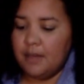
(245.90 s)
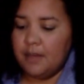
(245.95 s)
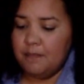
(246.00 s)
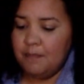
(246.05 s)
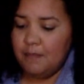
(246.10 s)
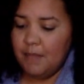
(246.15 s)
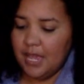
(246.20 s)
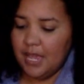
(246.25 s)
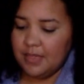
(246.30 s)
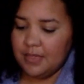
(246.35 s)

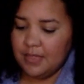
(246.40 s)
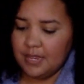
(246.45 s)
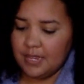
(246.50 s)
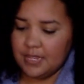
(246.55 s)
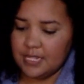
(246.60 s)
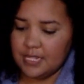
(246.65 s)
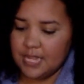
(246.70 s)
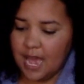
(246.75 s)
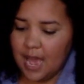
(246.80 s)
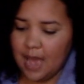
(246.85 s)
make
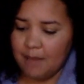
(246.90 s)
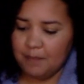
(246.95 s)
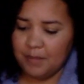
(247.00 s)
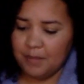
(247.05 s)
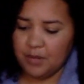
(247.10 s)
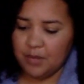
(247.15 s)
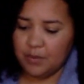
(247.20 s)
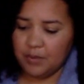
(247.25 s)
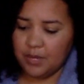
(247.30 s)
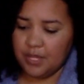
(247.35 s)
things
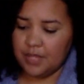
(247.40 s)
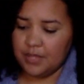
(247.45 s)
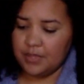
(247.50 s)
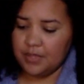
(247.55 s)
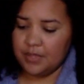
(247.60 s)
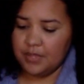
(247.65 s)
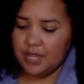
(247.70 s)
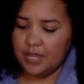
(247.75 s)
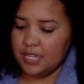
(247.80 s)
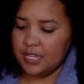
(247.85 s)
happen
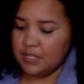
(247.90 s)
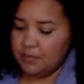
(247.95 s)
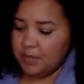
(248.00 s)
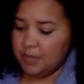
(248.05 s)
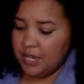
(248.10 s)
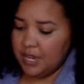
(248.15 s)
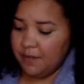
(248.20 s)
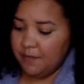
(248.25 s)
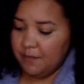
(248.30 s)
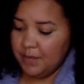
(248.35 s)
with. It's
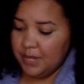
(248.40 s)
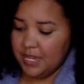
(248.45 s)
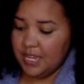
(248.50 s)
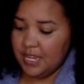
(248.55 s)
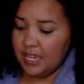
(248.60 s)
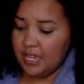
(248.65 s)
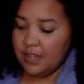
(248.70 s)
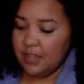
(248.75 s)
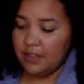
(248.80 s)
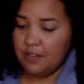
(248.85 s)
becoming
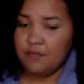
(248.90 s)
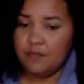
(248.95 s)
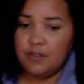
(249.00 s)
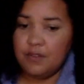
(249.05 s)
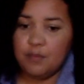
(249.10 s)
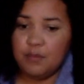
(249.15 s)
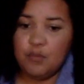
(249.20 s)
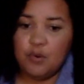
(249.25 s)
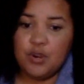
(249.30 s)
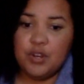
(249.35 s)

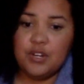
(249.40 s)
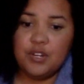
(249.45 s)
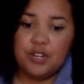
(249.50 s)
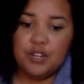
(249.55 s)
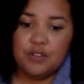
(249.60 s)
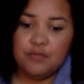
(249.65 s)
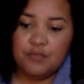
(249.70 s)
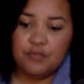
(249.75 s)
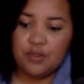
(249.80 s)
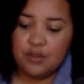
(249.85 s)
even more
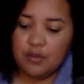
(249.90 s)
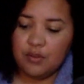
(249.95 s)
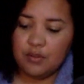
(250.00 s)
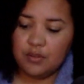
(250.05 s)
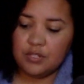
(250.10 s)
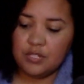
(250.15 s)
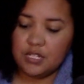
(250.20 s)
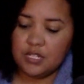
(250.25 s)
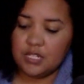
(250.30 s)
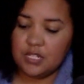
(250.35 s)

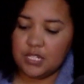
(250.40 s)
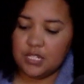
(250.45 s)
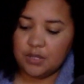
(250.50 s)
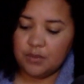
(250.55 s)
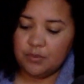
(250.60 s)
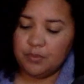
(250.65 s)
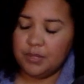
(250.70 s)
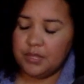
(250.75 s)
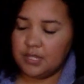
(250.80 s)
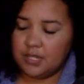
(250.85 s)
difficult to
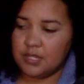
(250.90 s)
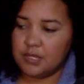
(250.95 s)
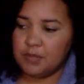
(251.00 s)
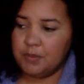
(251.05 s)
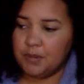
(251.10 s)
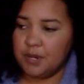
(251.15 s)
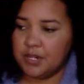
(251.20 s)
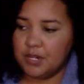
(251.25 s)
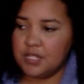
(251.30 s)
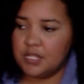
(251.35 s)
deal with this
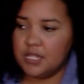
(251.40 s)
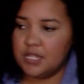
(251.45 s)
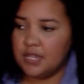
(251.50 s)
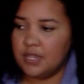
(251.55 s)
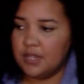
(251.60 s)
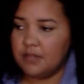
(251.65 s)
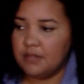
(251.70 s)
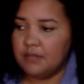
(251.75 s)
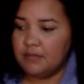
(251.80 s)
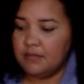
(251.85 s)

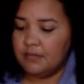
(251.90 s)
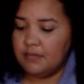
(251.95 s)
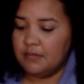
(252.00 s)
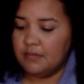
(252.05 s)
person.